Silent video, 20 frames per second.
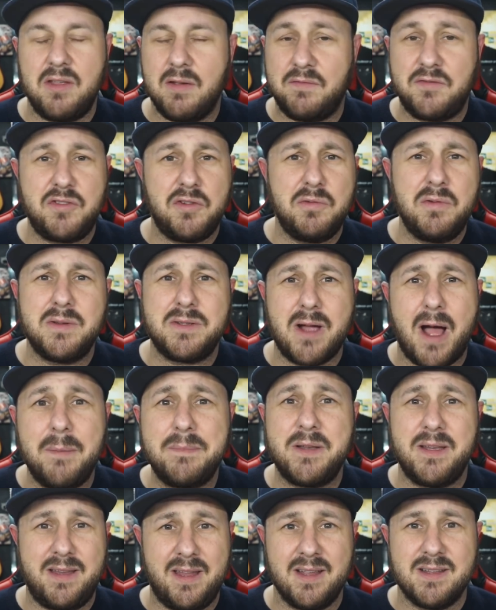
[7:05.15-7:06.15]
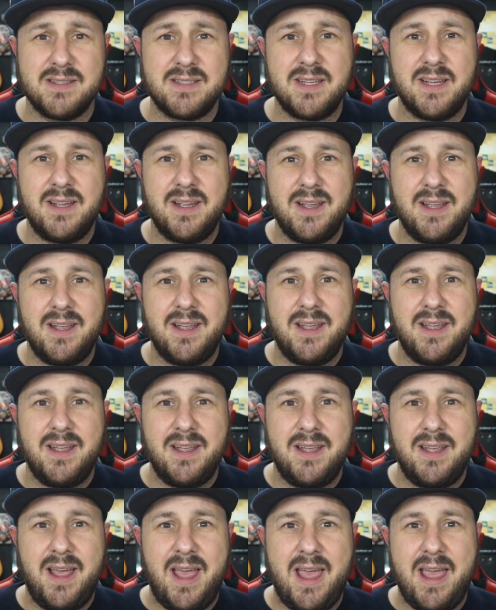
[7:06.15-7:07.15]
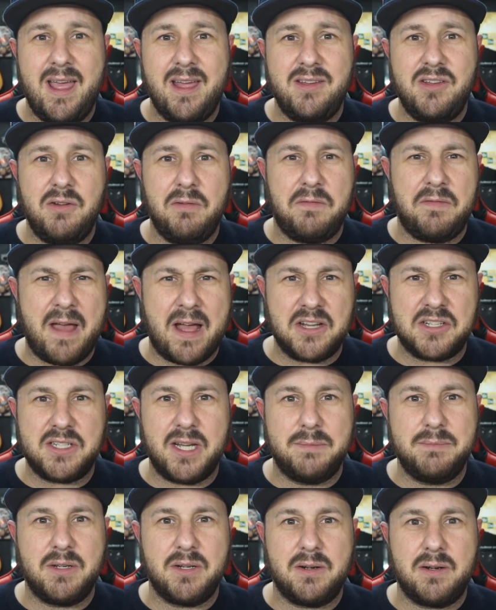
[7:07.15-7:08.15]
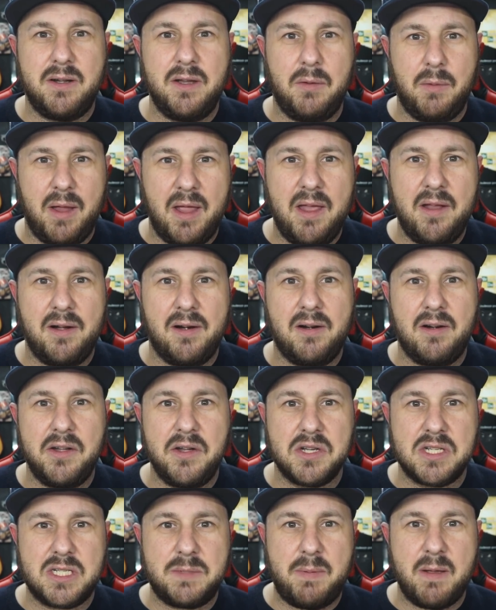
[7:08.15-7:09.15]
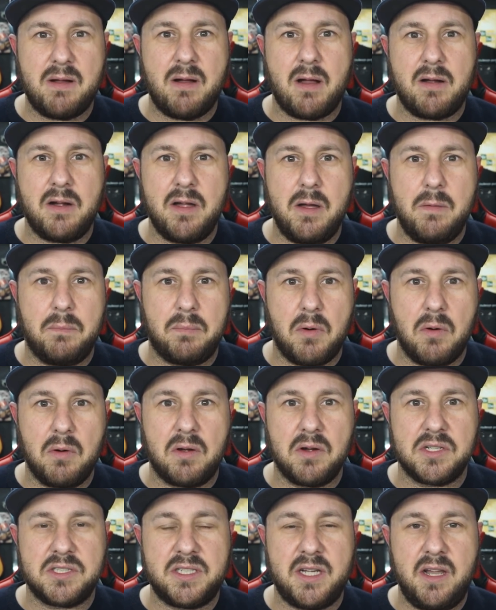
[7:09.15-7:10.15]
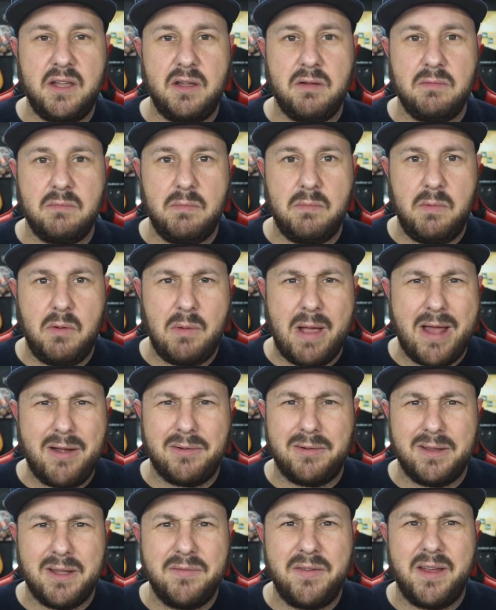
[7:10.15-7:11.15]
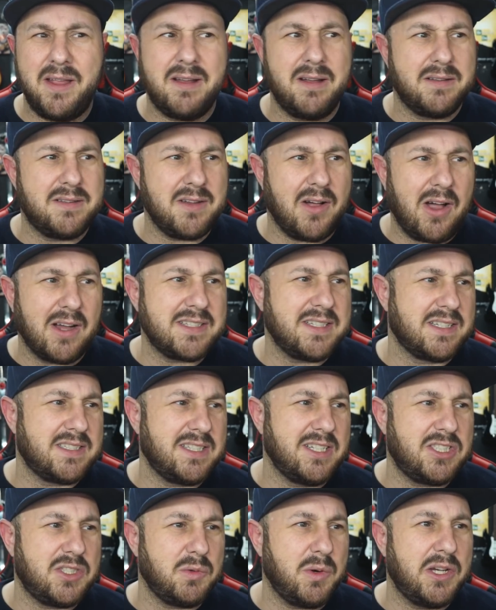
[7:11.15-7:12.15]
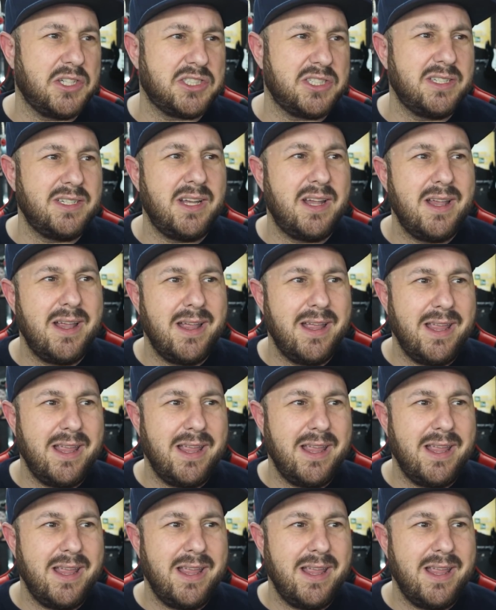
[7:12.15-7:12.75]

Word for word: You have two adopted kids and you fat shamed her, you hit her, you spit on her, you broke her shit, you you had her living in a toxic situation.